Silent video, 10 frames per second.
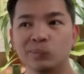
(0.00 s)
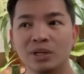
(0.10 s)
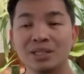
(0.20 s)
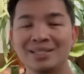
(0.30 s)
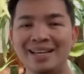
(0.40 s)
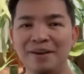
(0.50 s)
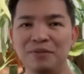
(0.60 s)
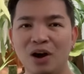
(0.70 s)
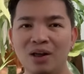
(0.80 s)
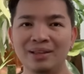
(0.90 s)
saved
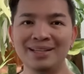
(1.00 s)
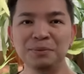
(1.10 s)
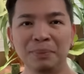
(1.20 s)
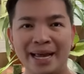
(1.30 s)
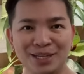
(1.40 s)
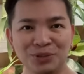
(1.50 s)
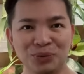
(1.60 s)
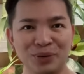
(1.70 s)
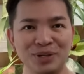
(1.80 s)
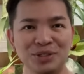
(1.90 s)
all these plant
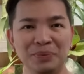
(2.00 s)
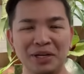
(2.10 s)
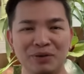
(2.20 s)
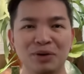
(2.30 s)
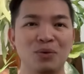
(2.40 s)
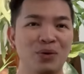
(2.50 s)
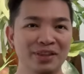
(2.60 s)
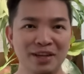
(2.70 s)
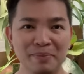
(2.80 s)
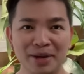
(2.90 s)
chores so we could record
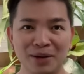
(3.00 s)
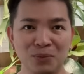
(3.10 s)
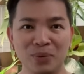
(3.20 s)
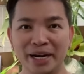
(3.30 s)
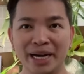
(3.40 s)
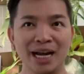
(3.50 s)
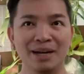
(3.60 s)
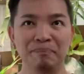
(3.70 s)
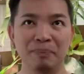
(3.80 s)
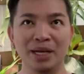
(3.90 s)
them in one
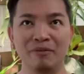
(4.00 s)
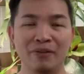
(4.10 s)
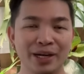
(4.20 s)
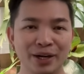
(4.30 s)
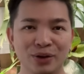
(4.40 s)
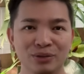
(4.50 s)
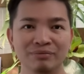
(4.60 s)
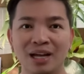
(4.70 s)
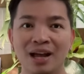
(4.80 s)
big video.